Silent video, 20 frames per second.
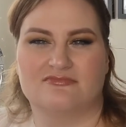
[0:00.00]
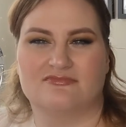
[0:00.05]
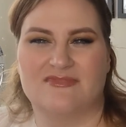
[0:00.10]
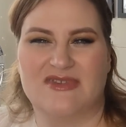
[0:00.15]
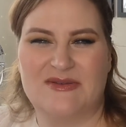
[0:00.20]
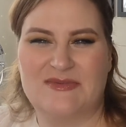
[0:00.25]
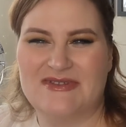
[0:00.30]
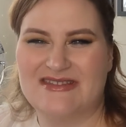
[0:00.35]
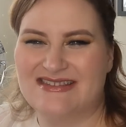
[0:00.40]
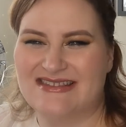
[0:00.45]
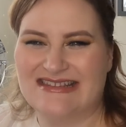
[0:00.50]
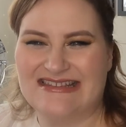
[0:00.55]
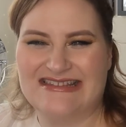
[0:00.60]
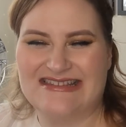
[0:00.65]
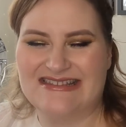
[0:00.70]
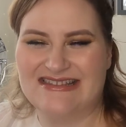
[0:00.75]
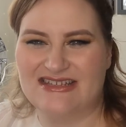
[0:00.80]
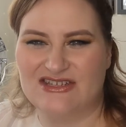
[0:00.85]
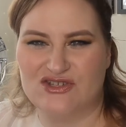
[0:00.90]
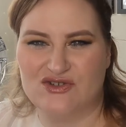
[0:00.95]
Maybe it's a
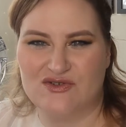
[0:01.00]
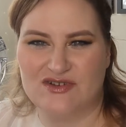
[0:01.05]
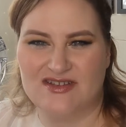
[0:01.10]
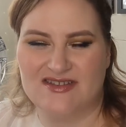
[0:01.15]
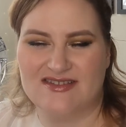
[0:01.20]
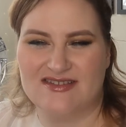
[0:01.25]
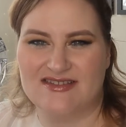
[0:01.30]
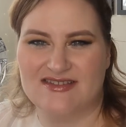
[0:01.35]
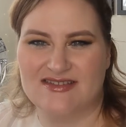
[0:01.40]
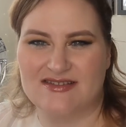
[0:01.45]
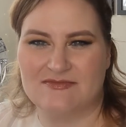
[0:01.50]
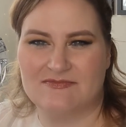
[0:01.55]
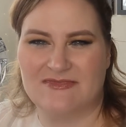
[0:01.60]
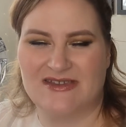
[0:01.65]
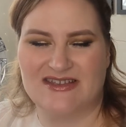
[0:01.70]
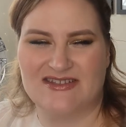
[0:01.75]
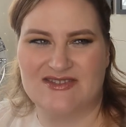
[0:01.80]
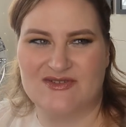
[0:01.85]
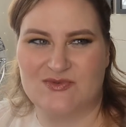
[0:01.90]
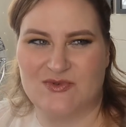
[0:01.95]
citrus
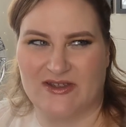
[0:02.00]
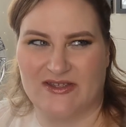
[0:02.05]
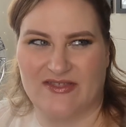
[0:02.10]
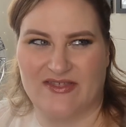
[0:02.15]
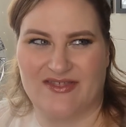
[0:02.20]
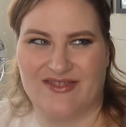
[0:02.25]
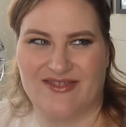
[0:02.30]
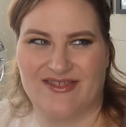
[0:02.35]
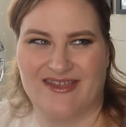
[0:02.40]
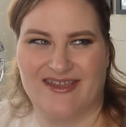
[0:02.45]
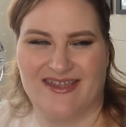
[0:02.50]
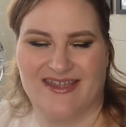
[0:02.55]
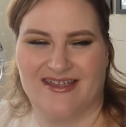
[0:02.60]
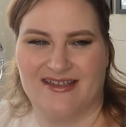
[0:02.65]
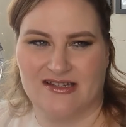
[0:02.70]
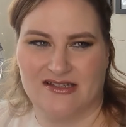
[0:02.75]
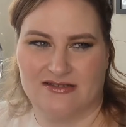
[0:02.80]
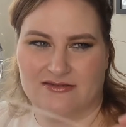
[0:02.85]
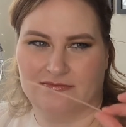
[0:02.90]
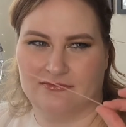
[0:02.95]
mixed with
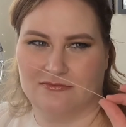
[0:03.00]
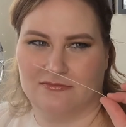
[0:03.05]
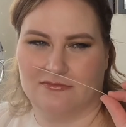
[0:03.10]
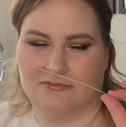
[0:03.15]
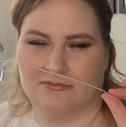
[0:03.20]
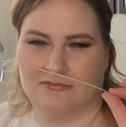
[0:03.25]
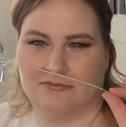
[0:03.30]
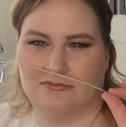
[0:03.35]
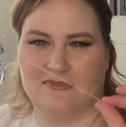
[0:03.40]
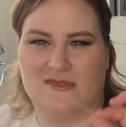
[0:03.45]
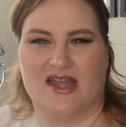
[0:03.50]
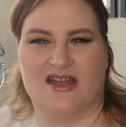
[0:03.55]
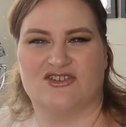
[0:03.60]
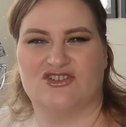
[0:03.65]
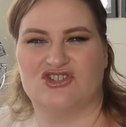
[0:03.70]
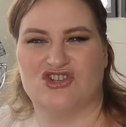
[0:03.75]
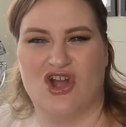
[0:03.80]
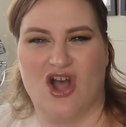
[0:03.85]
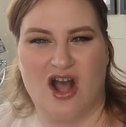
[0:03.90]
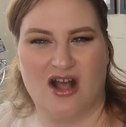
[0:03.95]
a
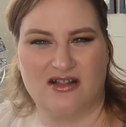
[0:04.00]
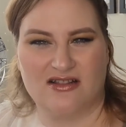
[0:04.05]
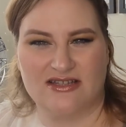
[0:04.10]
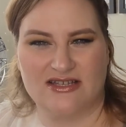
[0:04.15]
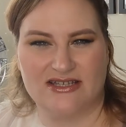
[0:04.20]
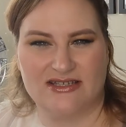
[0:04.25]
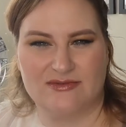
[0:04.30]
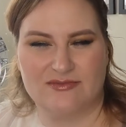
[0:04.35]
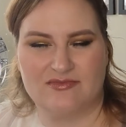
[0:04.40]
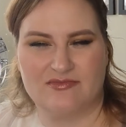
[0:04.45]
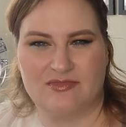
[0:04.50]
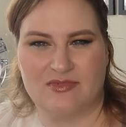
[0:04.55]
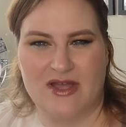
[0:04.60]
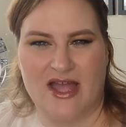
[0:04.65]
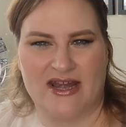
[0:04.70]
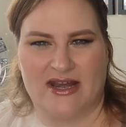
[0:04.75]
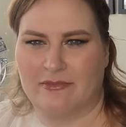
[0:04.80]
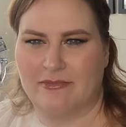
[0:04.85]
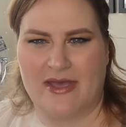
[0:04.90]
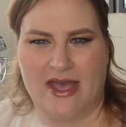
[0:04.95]
chocolate
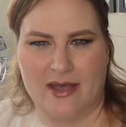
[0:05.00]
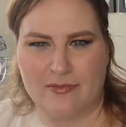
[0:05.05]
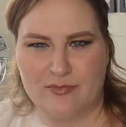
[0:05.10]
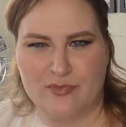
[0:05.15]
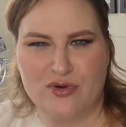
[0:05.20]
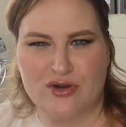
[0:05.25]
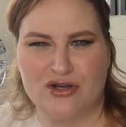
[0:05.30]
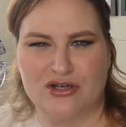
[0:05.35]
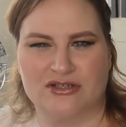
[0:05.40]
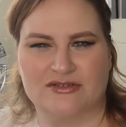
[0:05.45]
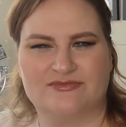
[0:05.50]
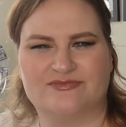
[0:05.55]
and a pepper.